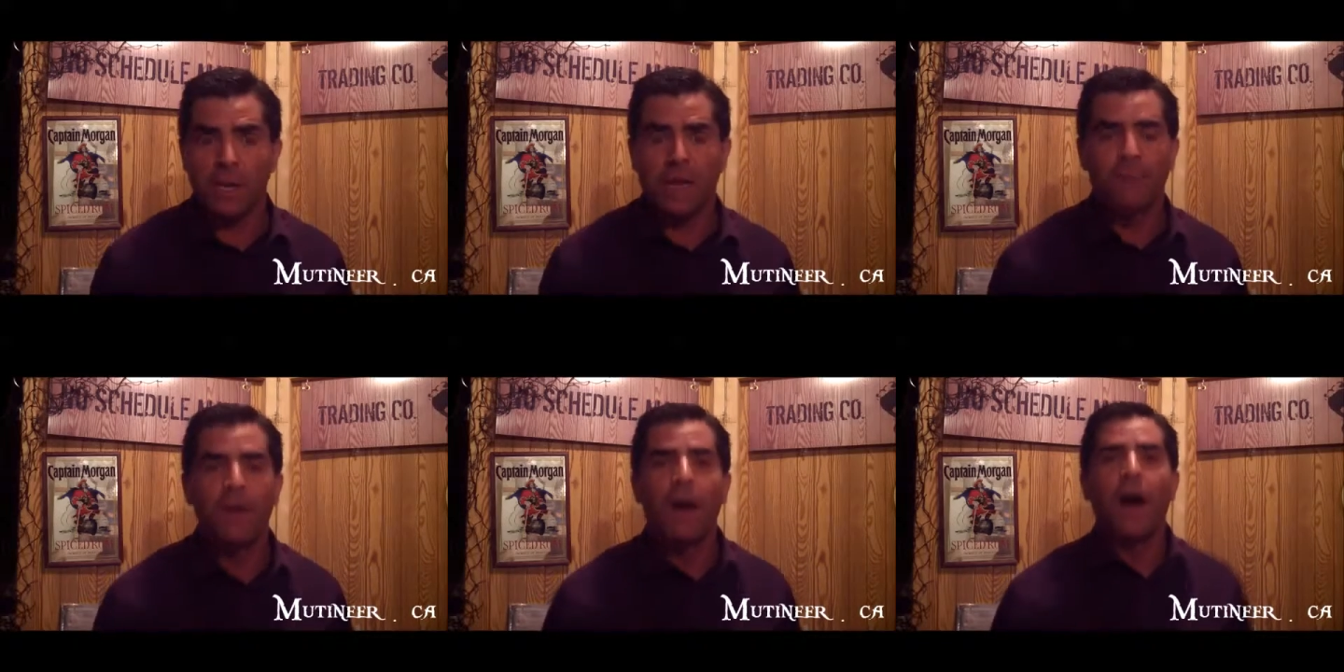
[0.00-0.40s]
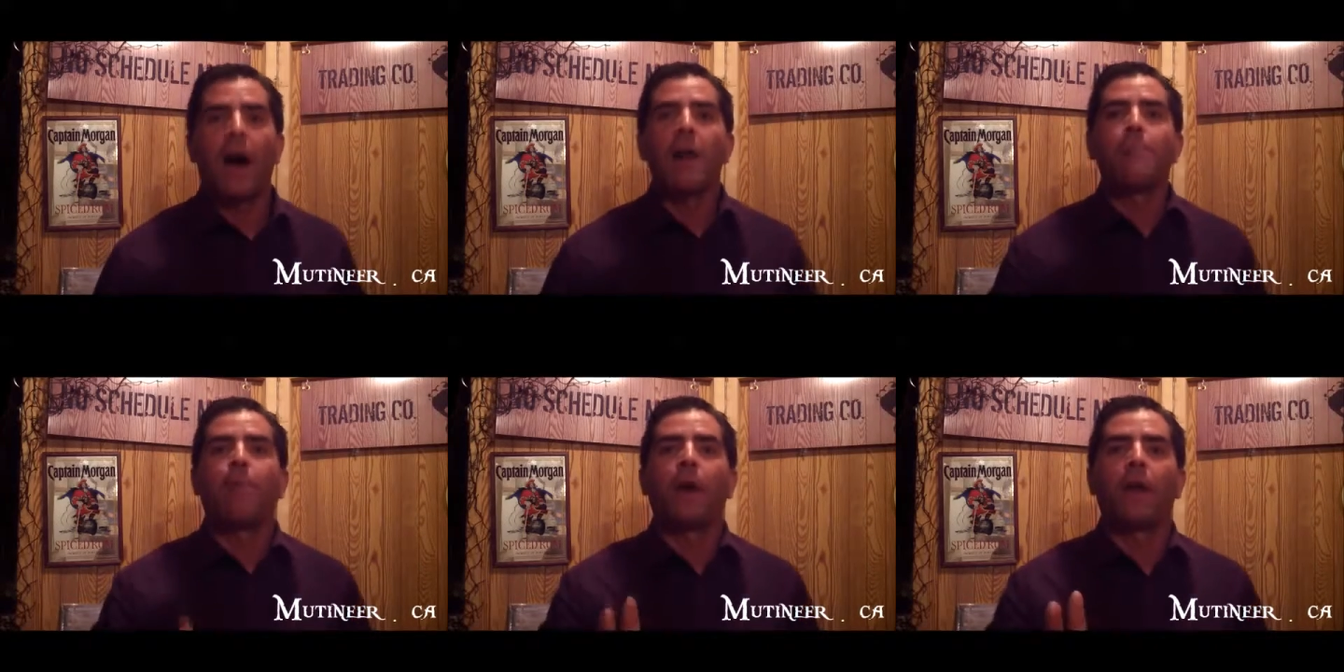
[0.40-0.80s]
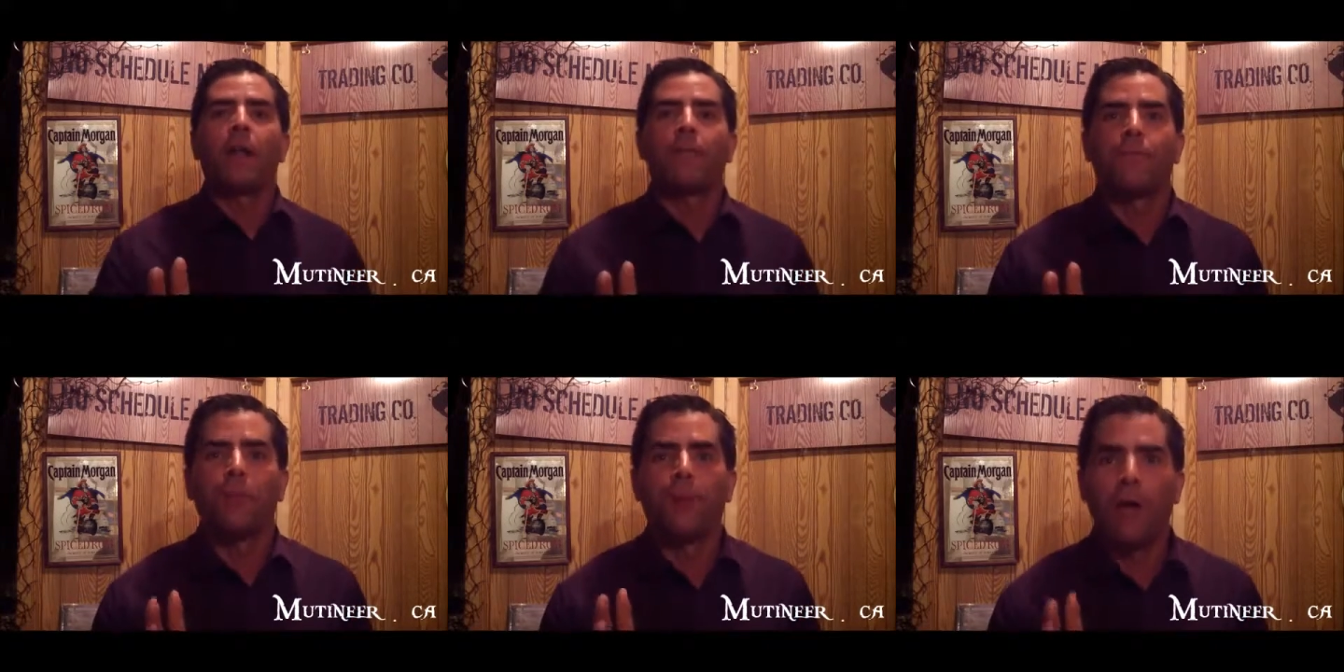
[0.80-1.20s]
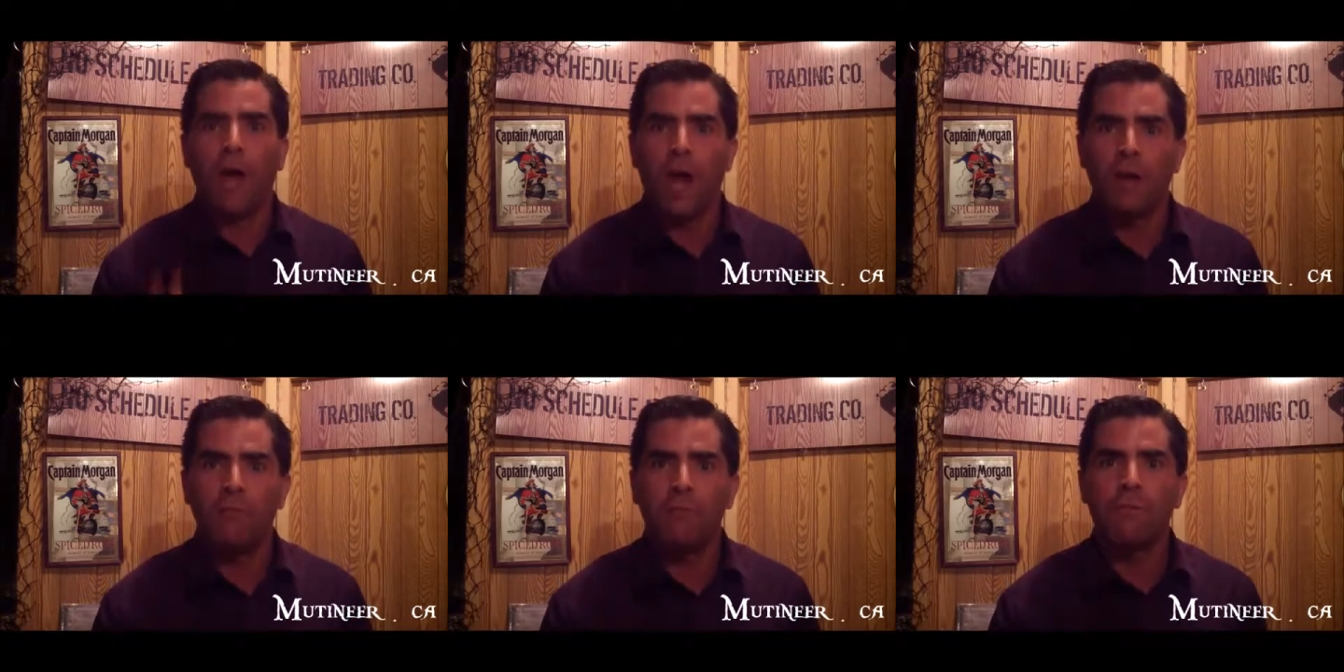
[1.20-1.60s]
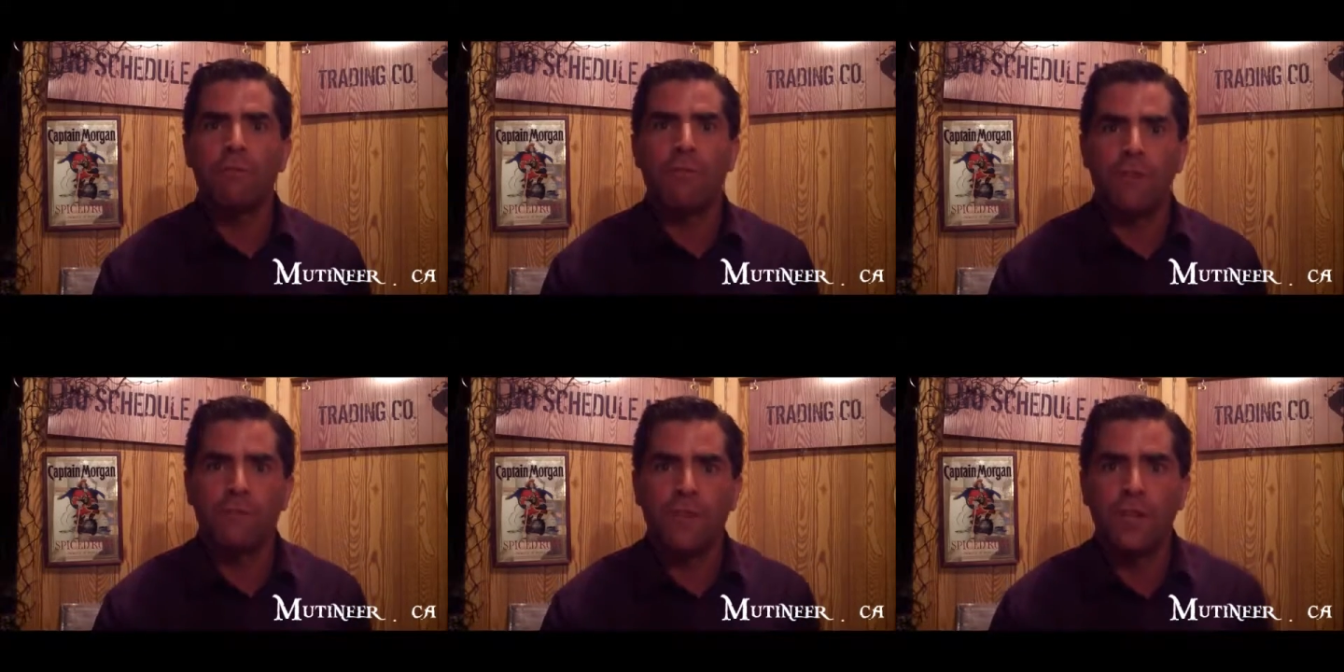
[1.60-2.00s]
up, I bought it for
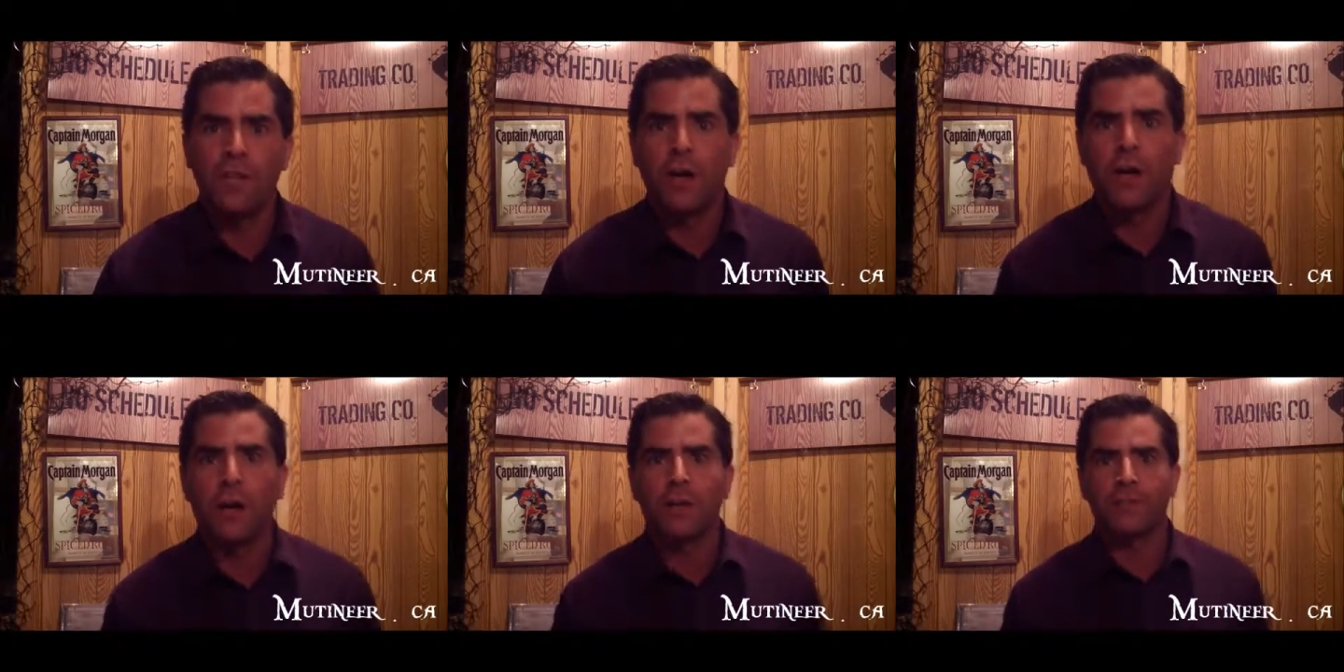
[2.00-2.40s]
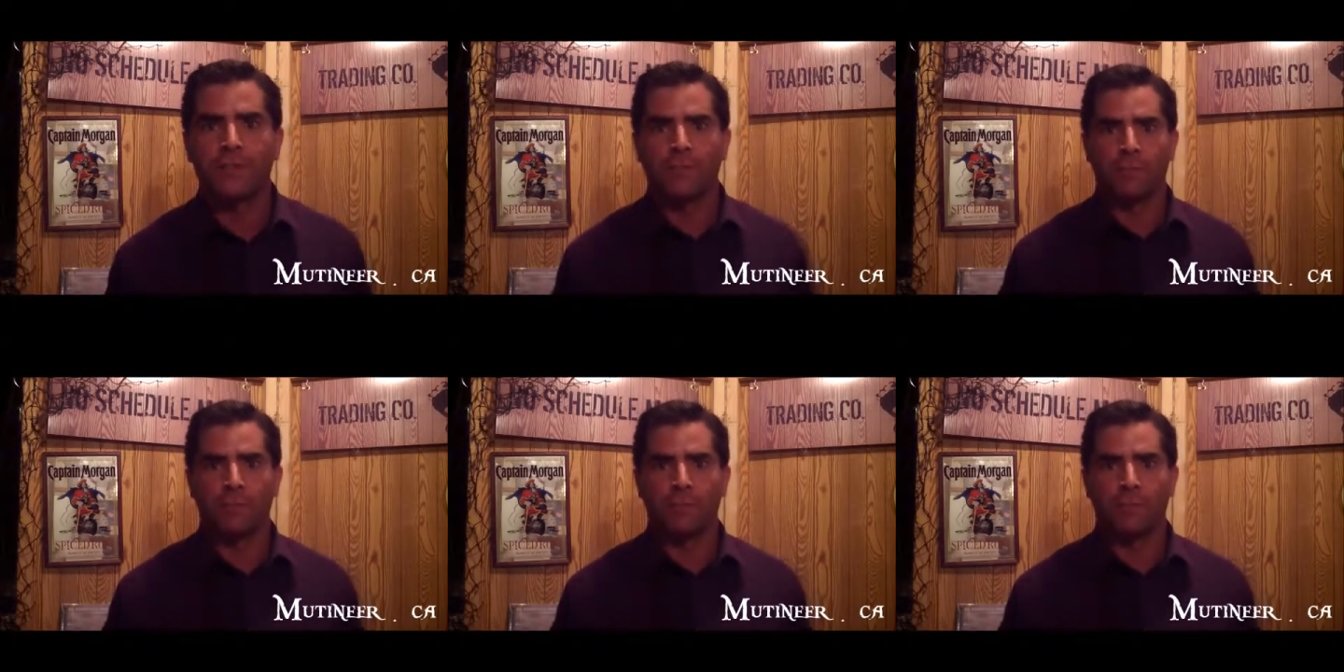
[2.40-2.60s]
$150